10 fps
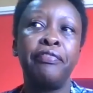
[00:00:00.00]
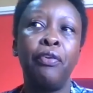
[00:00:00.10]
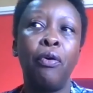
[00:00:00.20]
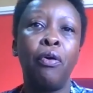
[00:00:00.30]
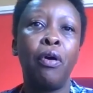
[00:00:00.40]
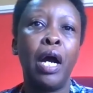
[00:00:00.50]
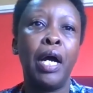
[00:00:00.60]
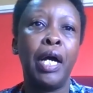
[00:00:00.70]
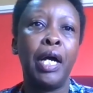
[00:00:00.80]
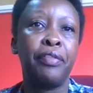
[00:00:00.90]
for
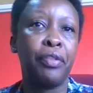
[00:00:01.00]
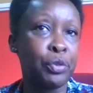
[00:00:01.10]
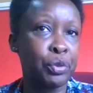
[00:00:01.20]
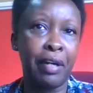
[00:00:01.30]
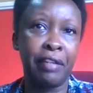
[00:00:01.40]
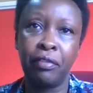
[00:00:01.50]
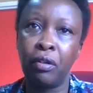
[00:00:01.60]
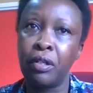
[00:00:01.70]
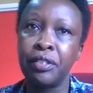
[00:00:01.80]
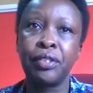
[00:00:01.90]
those who have
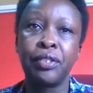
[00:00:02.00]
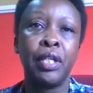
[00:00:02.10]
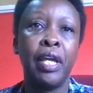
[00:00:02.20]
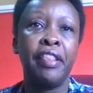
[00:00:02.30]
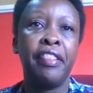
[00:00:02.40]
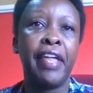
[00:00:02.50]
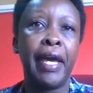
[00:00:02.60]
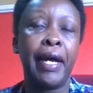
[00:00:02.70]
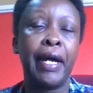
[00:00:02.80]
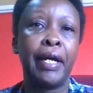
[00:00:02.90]
lost
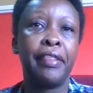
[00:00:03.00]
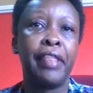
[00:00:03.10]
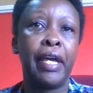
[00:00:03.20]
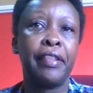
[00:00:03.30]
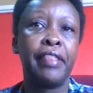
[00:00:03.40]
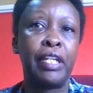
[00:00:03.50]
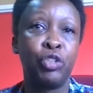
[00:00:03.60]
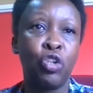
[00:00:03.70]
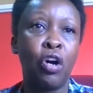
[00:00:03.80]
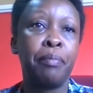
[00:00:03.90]
their
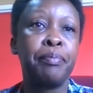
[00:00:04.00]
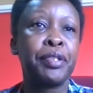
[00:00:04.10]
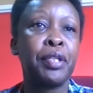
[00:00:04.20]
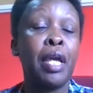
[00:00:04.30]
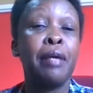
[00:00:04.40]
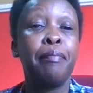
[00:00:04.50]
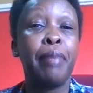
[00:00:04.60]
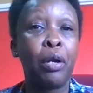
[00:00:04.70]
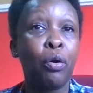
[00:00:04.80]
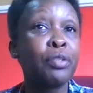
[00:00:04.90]
jobs,
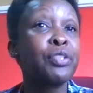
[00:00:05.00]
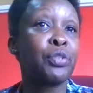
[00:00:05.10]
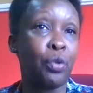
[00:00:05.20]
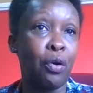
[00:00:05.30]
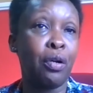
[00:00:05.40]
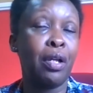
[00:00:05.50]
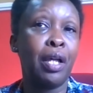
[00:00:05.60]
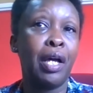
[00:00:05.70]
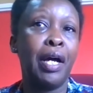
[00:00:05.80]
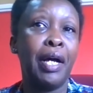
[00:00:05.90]
but also
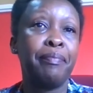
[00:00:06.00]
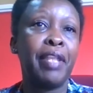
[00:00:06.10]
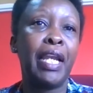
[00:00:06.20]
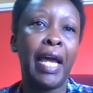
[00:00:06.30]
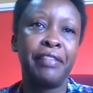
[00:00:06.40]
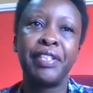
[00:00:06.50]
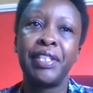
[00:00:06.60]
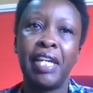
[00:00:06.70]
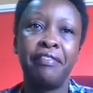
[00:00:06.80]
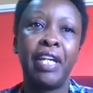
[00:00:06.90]
the
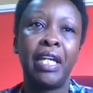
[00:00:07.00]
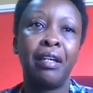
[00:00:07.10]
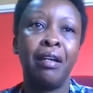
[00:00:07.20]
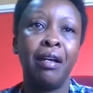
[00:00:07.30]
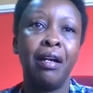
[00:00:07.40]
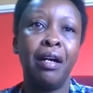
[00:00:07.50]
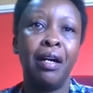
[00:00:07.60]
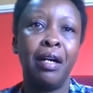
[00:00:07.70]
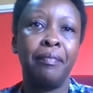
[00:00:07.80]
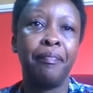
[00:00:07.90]
life-saving
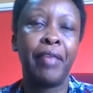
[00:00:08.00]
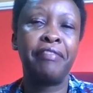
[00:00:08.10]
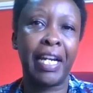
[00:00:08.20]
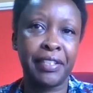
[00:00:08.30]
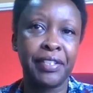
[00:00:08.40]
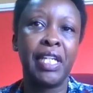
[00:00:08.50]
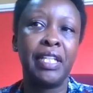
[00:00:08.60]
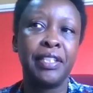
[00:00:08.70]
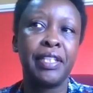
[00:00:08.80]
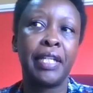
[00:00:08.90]

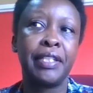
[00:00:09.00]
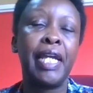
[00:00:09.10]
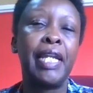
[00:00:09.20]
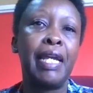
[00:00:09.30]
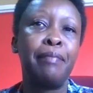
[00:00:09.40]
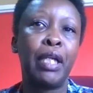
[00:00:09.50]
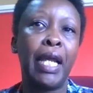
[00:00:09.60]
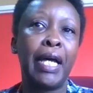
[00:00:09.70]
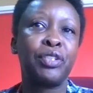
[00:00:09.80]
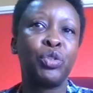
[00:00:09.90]
vaccines that enable
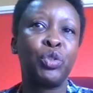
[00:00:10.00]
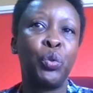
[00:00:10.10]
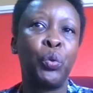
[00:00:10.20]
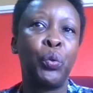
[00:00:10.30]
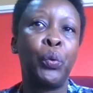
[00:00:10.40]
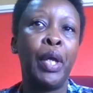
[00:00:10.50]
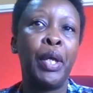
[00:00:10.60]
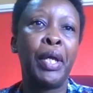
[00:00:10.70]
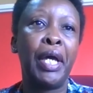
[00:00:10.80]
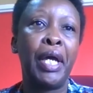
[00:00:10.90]
us to
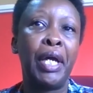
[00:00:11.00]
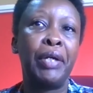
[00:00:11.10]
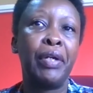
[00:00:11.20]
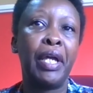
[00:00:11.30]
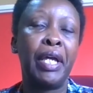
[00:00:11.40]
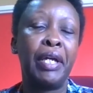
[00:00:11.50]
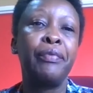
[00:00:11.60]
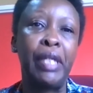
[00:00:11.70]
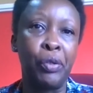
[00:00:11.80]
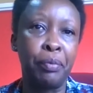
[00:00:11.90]

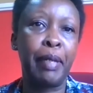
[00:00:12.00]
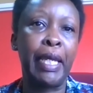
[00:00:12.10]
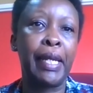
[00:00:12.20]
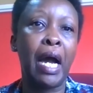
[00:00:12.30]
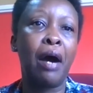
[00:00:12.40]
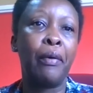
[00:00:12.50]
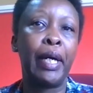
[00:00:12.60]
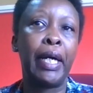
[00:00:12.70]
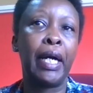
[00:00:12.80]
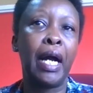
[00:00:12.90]
reopen
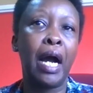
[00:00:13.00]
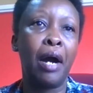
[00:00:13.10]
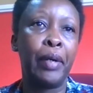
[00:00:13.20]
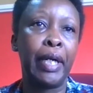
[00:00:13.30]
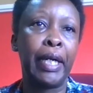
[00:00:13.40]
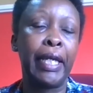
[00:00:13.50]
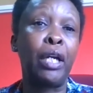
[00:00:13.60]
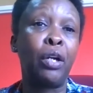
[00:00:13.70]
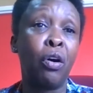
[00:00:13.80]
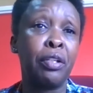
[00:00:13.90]
our
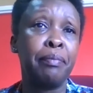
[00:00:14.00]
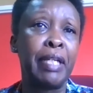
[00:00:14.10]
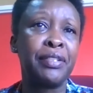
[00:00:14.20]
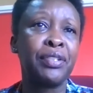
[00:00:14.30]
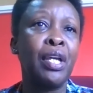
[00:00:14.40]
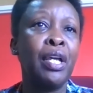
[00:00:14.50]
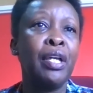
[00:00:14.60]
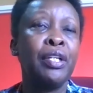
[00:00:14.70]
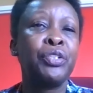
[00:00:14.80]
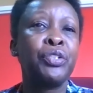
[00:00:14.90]
economies.
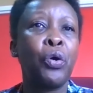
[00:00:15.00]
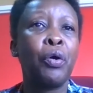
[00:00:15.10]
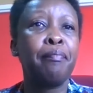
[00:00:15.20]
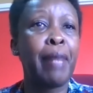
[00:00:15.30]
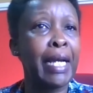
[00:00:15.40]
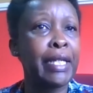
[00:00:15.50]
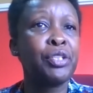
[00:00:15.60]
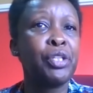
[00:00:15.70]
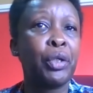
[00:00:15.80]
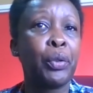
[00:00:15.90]
So, Maya,
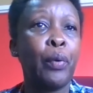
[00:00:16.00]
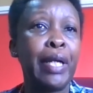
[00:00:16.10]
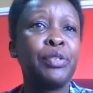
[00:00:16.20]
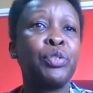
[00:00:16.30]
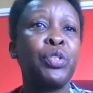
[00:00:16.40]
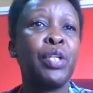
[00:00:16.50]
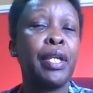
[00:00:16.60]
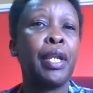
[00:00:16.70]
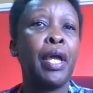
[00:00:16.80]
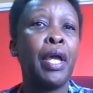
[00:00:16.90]
to your
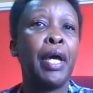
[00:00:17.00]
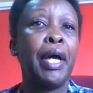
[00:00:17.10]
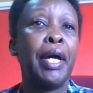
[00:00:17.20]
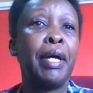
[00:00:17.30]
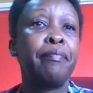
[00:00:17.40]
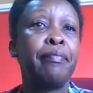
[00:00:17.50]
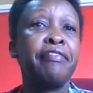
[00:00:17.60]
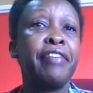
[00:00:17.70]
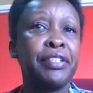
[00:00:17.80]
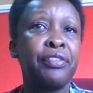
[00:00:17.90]
question,
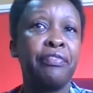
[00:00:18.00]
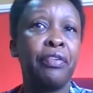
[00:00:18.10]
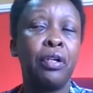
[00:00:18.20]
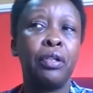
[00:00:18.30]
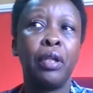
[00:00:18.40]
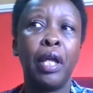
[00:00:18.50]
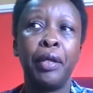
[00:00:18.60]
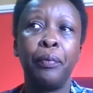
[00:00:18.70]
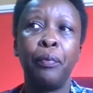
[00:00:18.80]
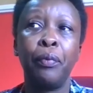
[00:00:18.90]
first of all,
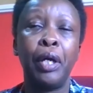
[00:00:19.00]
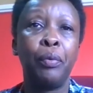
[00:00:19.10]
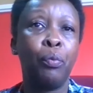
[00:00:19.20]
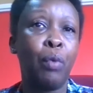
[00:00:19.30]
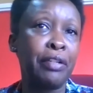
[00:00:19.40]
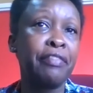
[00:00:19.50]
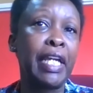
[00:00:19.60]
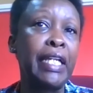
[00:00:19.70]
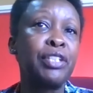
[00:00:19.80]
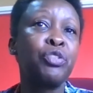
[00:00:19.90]
one of
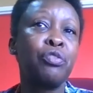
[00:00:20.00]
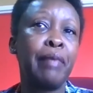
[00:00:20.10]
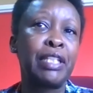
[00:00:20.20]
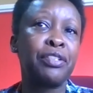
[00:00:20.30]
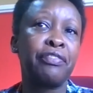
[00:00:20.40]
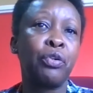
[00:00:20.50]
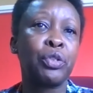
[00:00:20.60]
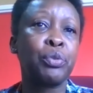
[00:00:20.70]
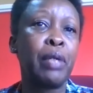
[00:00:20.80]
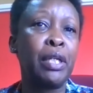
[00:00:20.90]
the instruments, of course,